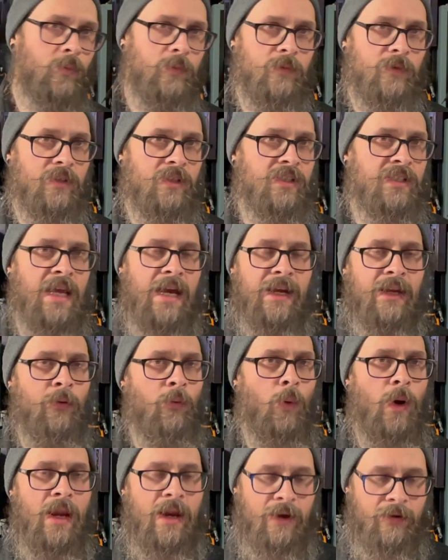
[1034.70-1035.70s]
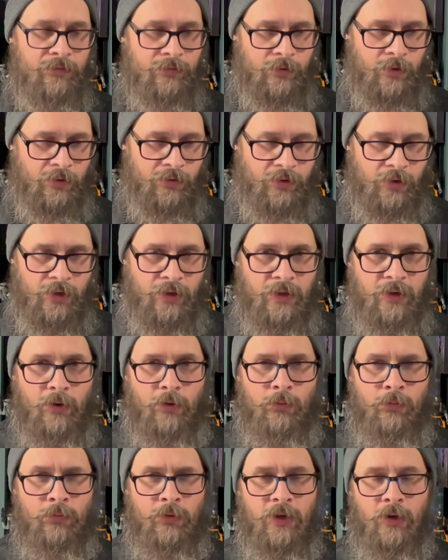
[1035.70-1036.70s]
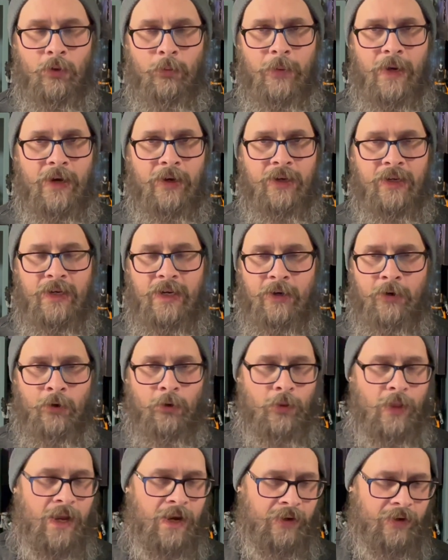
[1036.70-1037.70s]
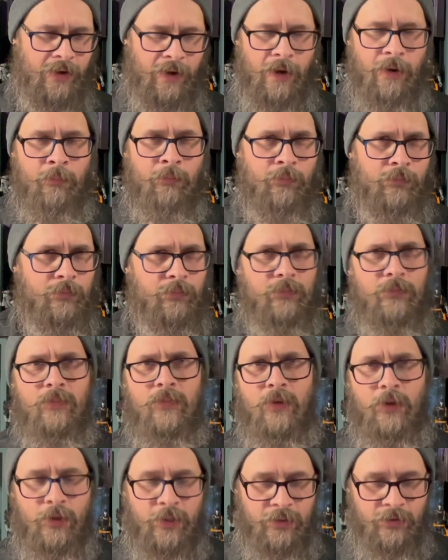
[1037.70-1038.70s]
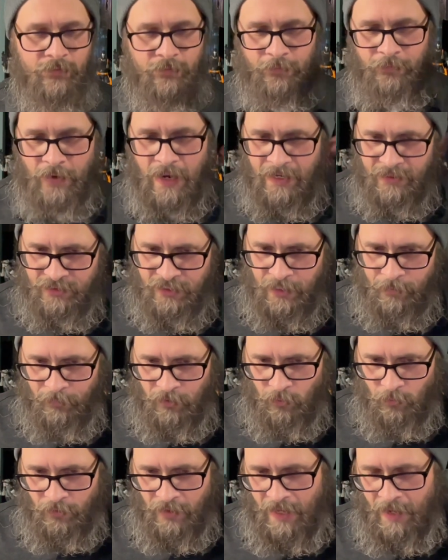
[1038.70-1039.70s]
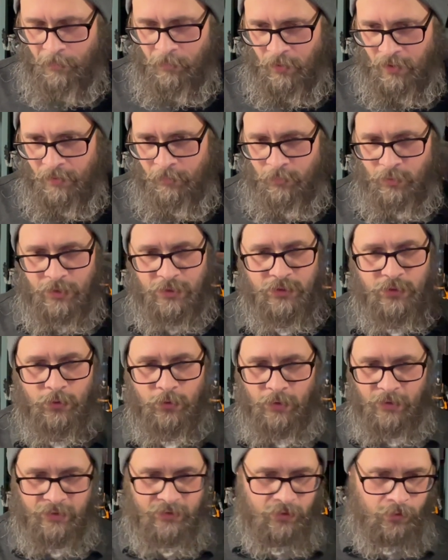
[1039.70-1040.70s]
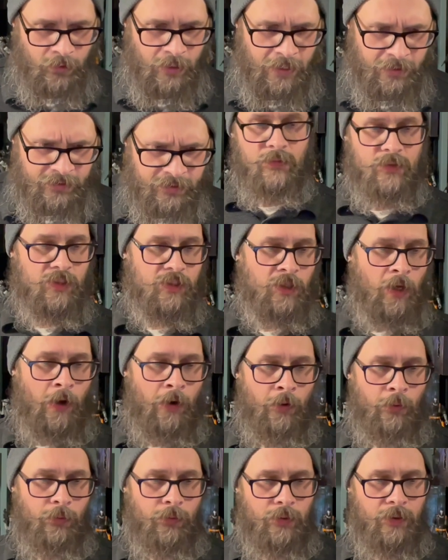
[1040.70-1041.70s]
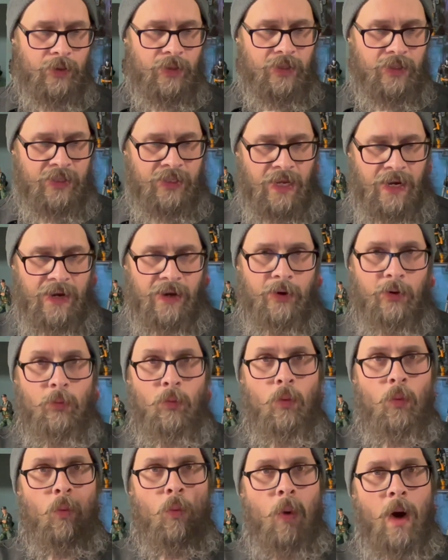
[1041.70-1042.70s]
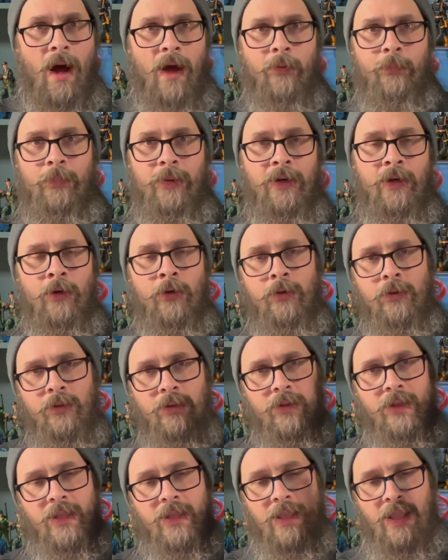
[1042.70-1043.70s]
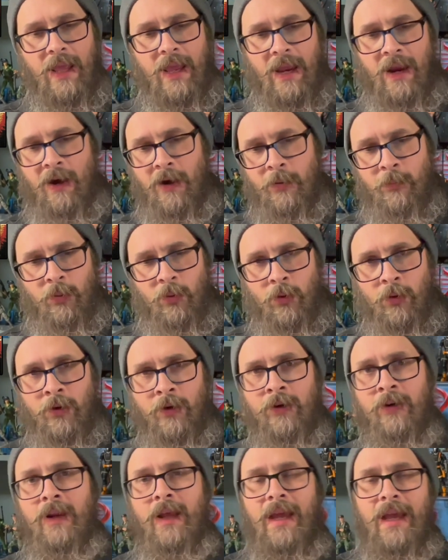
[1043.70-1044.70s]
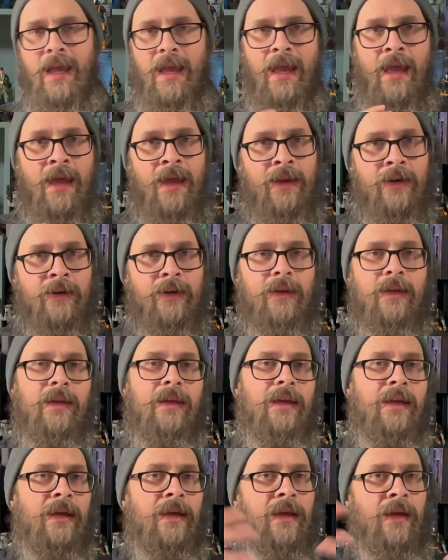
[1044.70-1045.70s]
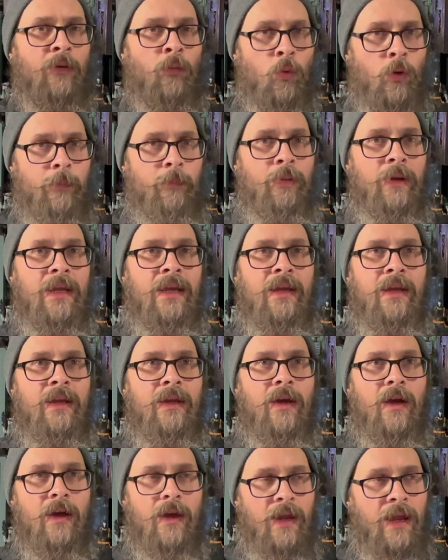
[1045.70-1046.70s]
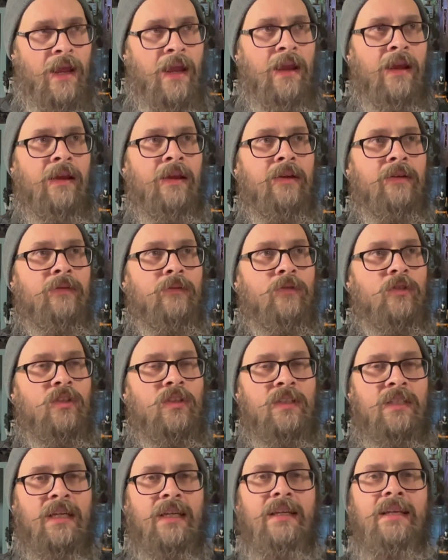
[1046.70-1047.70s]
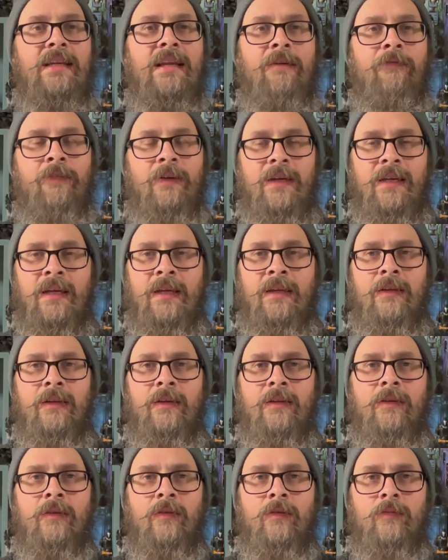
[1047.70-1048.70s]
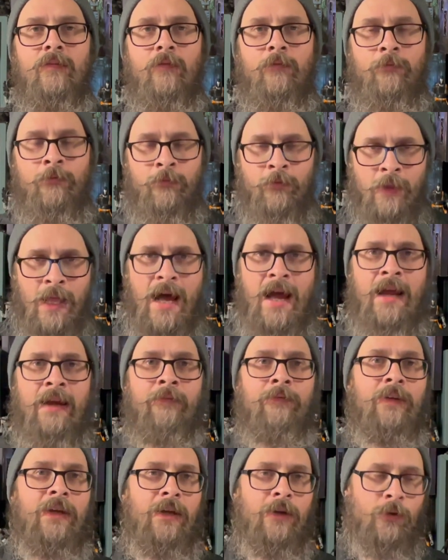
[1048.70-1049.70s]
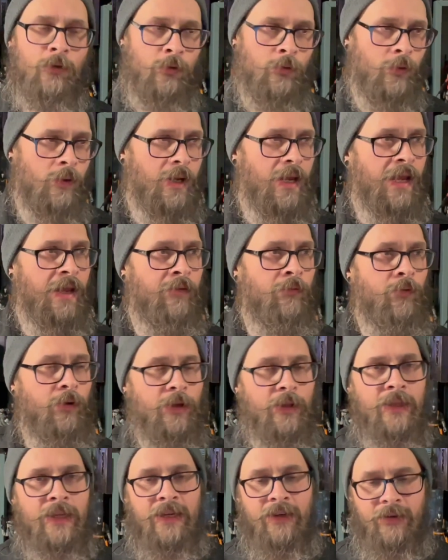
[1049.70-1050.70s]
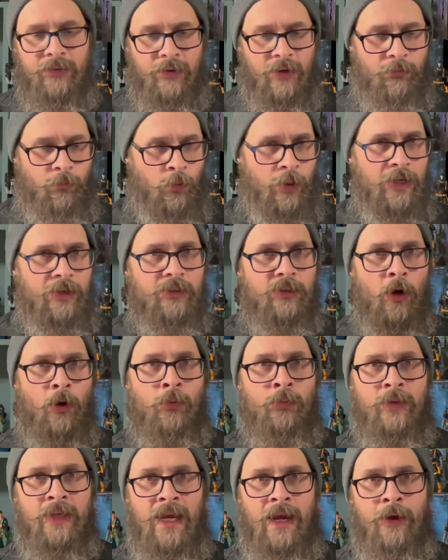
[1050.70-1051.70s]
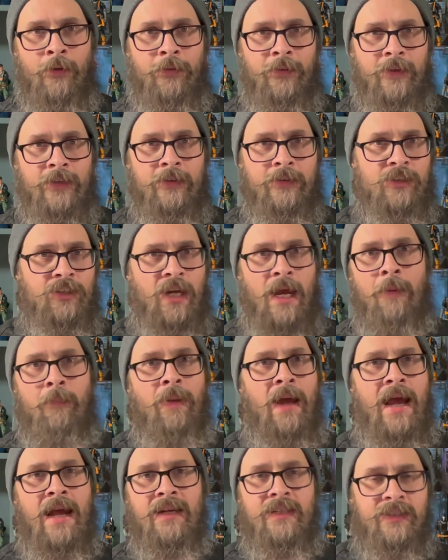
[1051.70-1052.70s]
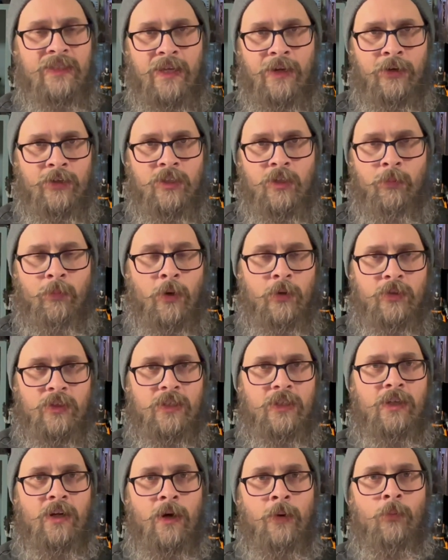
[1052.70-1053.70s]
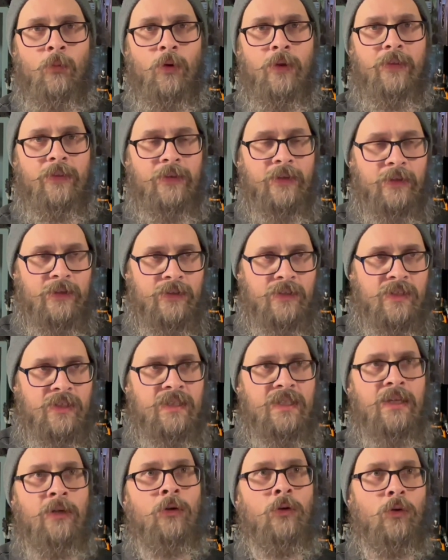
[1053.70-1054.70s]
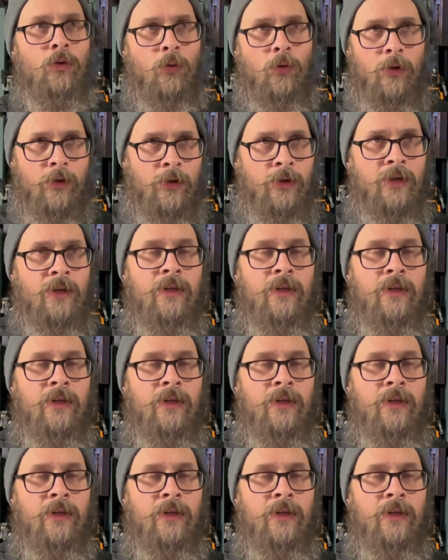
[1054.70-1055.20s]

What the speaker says: second wave of the Real American Hero line. You can fact check me on that, but I'm pretty sure it's correct. So, yeah, Wild Bill, Airborne, and it would be a significant flying vehicle. And really, if we don't count the jetpacks that are supposed to come with the Steel Core,